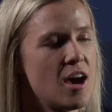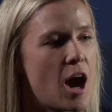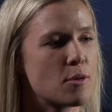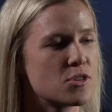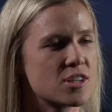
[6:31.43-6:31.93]

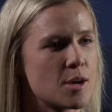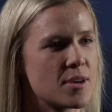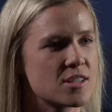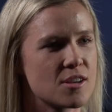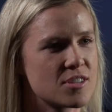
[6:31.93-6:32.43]
I would just tell
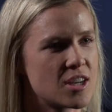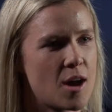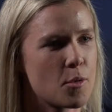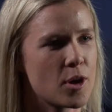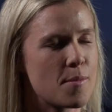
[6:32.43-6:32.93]
myself to
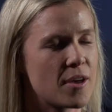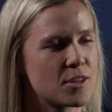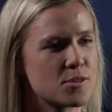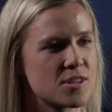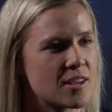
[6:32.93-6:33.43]
not worry about
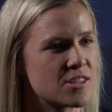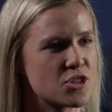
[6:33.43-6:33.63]
those things